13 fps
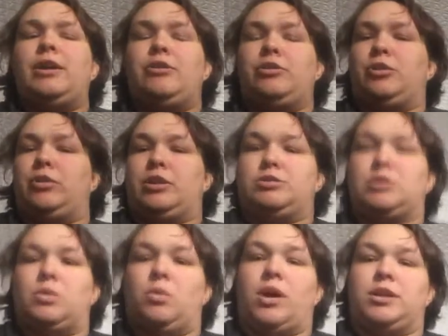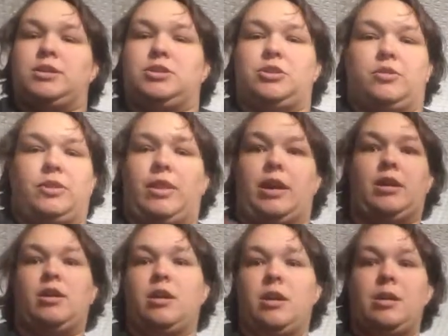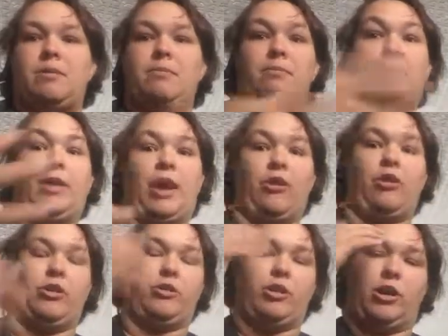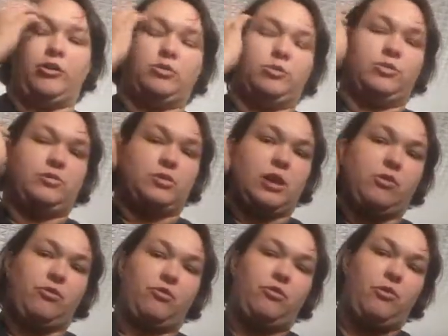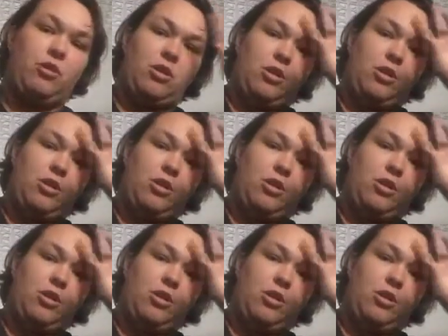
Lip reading: and you can only use it once, so you have to like get your $100 worth of stuff